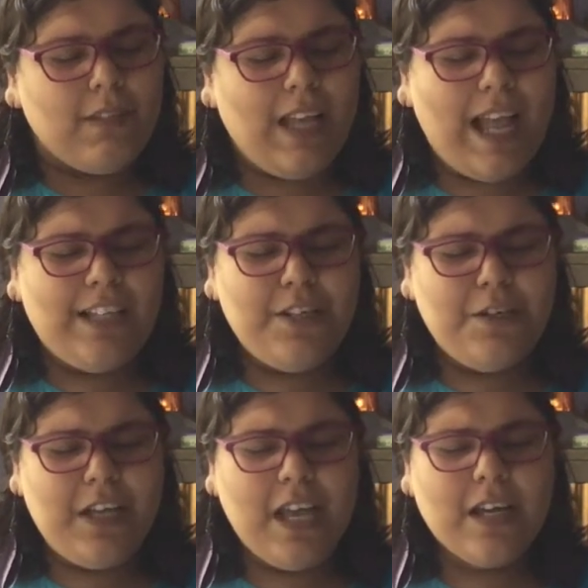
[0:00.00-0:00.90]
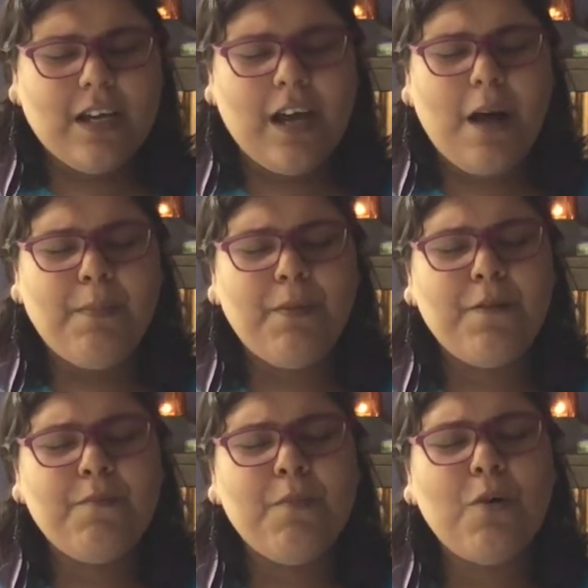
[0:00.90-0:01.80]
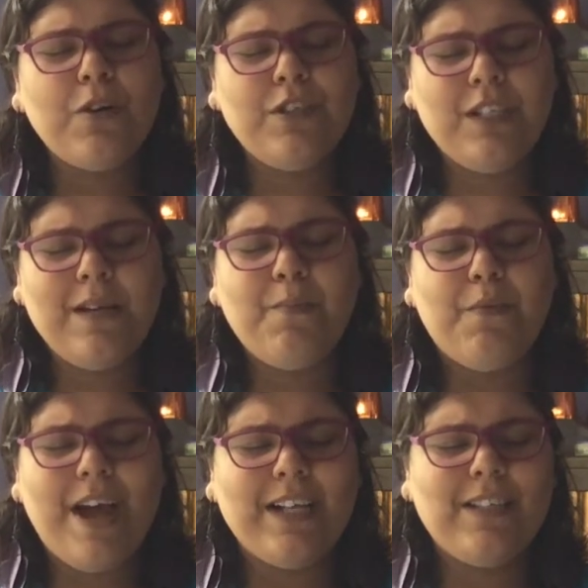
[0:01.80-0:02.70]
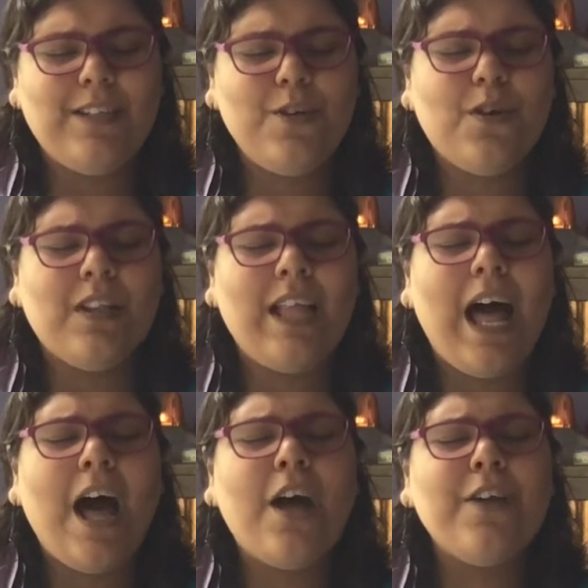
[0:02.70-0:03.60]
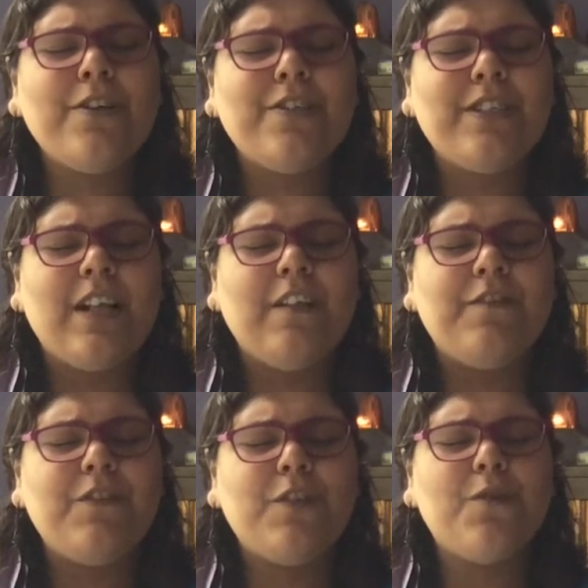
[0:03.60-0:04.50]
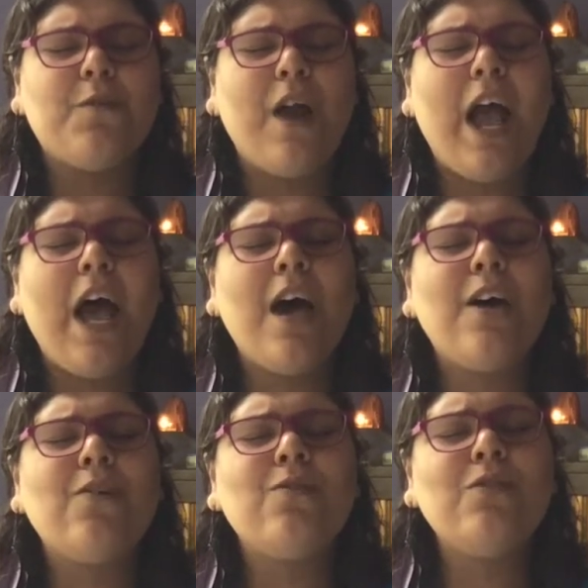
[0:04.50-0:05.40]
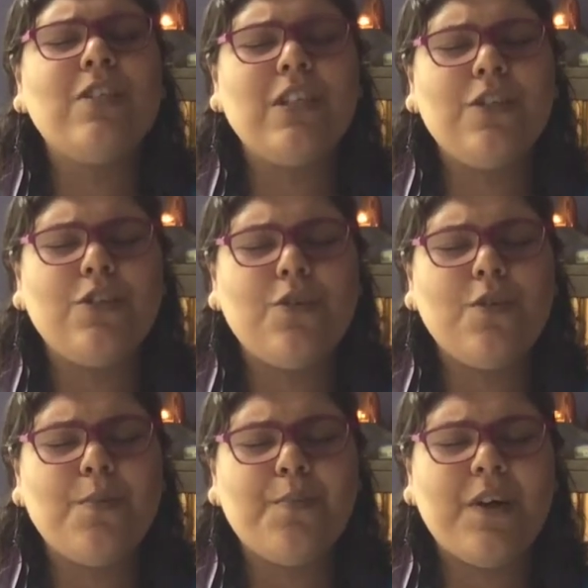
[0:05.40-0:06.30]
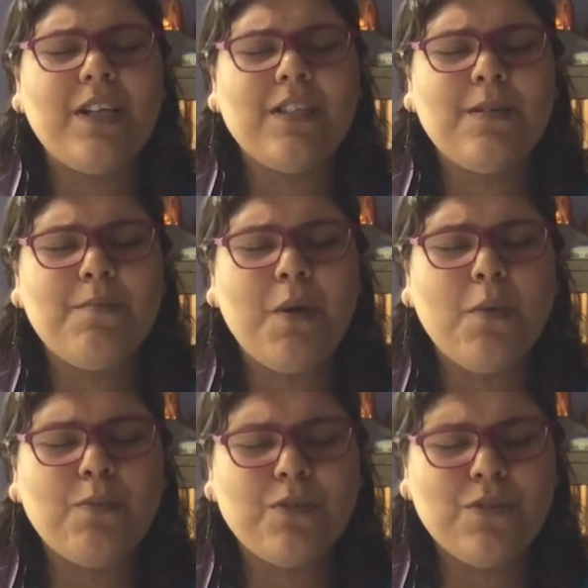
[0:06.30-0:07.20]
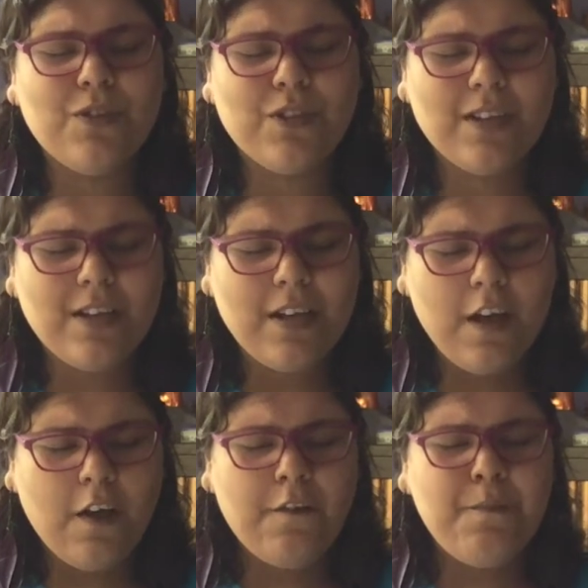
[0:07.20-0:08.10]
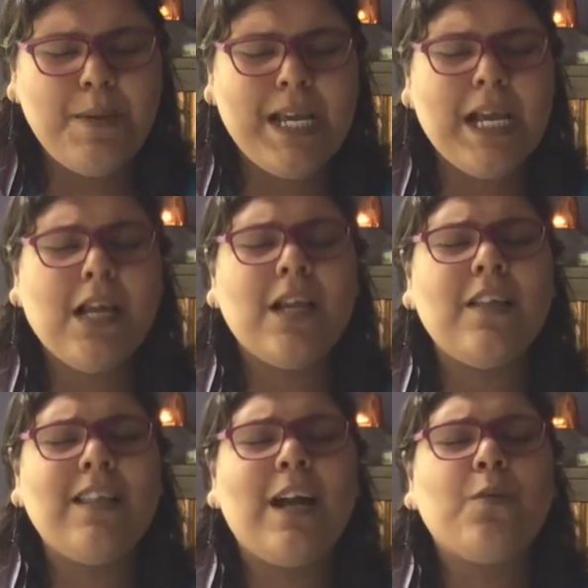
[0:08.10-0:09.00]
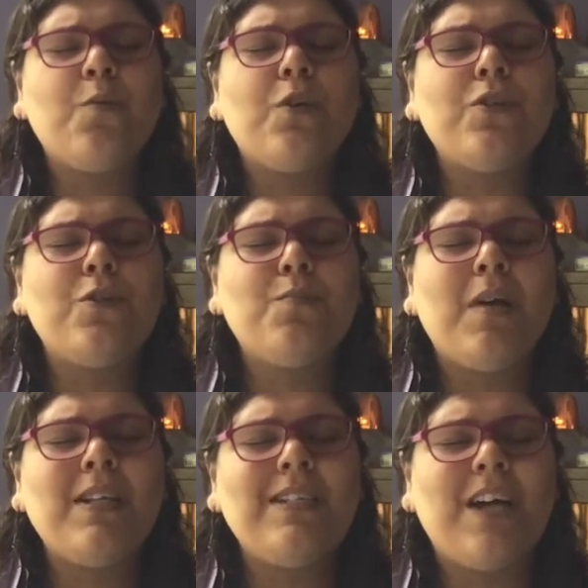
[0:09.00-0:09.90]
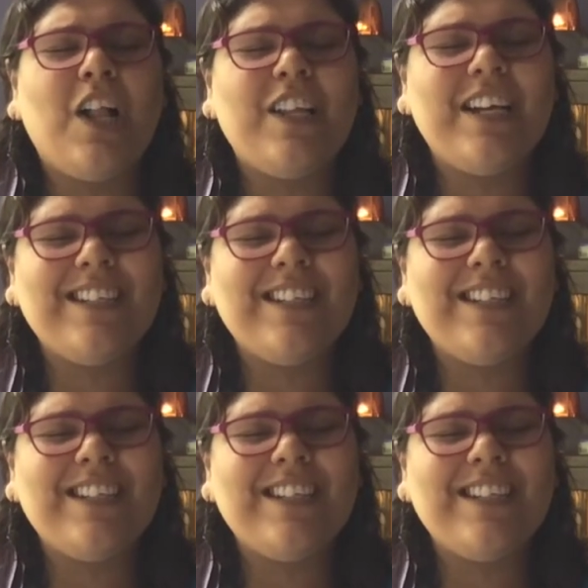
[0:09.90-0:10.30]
As you take a couple of more deep breaths, you allow yourself to ground into the present moment of being in that quartz mandala,